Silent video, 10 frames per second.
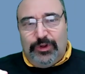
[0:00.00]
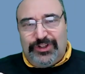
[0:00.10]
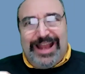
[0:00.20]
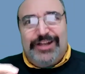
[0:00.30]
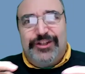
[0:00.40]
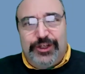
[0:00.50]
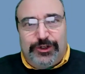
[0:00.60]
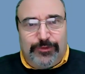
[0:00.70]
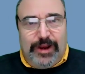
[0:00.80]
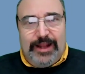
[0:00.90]
actually
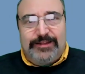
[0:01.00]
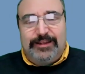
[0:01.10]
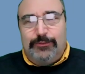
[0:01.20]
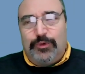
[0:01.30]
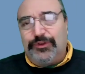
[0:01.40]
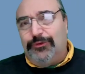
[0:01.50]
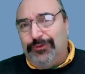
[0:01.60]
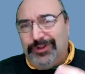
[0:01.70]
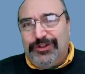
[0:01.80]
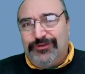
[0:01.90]
correct and what they're
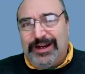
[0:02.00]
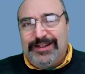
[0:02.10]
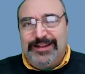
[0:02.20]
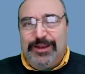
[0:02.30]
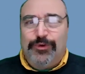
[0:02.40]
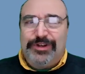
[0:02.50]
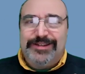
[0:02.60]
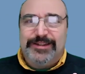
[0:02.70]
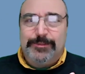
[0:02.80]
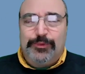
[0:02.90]
really trying to say, what
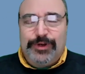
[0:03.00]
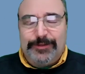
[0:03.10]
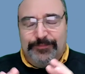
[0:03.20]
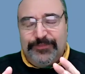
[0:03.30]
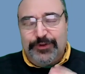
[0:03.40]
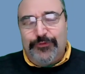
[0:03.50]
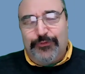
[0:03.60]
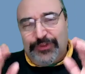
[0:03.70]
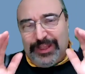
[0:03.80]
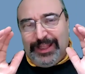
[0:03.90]
is the point, so
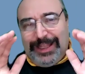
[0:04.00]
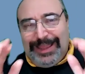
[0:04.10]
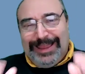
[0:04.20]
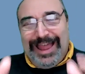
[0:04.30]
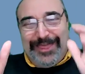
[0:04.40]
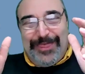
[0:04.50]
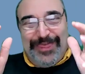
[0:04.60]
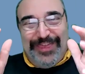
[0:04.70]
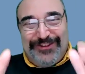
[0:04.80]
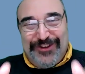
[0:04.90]
forth. Let
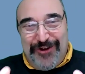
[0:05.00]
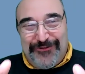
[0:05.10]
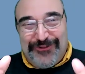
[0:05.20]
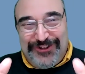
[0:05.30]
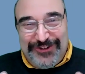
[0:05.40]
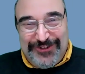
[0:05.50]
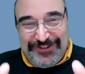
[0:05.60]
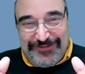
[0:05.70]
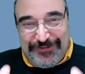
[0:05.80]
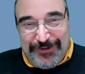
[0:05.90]
software do
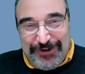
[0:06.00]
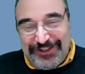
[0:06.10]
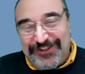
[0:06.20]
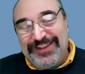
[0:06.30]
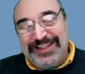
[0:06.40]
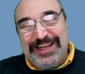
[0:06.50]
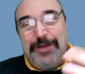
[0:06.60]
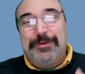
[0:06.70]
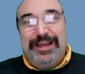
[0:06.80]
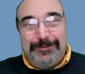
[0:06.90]
it for you. So this can
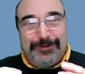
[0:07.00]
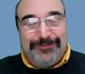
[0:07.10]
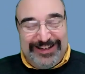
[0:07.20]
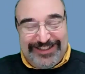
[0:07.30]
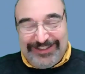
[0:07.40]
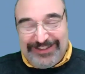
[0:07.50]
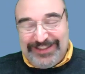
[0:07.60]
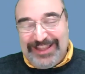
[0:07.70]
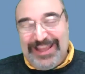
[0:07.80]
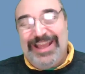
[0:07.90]
help you on a
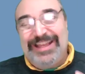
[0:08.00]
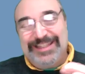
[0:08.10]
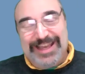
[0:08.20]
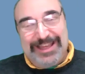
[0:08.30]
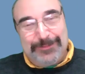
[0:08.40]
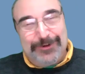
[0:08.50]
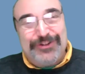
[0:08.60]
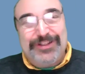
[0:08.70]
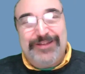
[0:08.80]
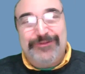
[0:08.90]
professional and on a
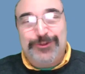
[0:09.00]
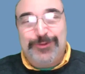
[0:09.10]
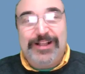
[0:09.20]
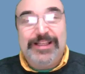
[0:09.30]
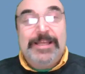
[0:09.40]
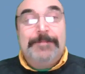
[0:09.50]
personal level as well.